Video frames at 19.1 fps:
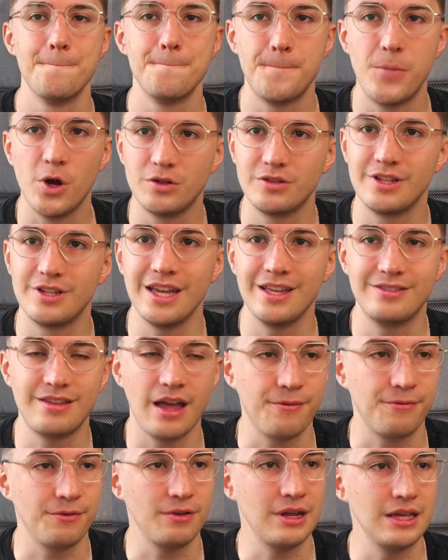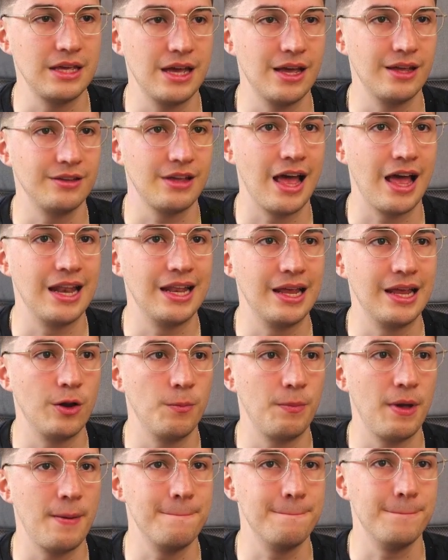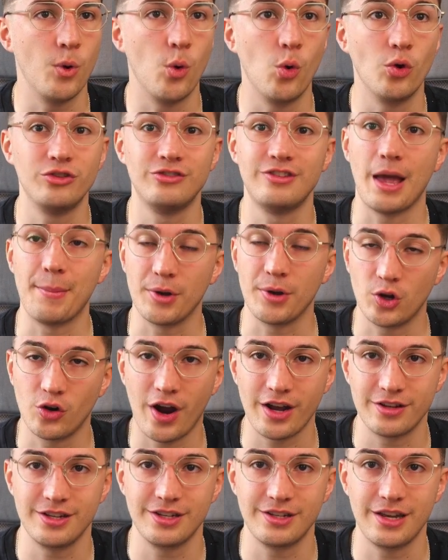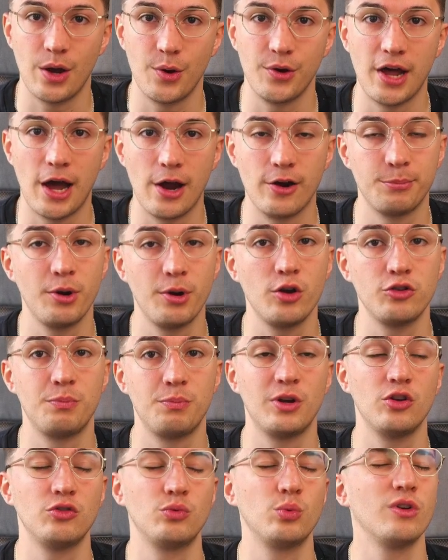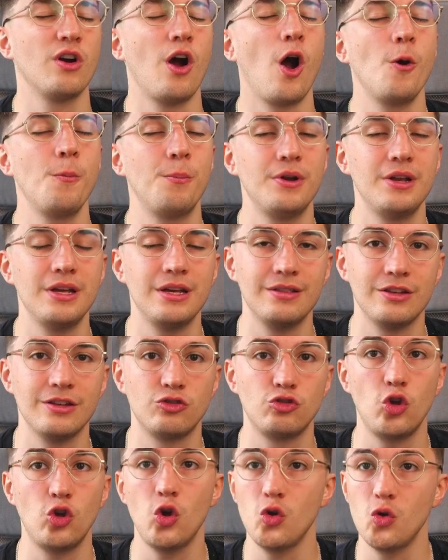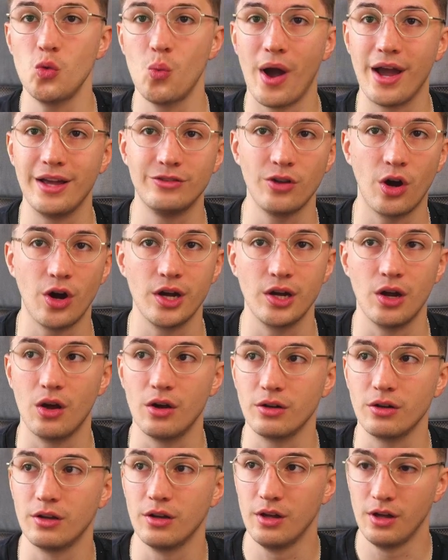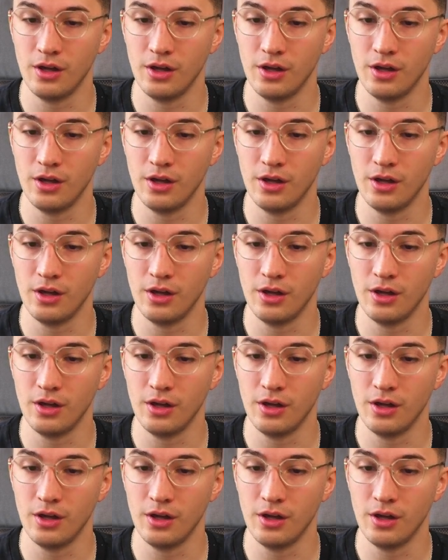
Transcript: but it definitely is a little bit more democratic now in our approach because we're opening this two-way dialogue.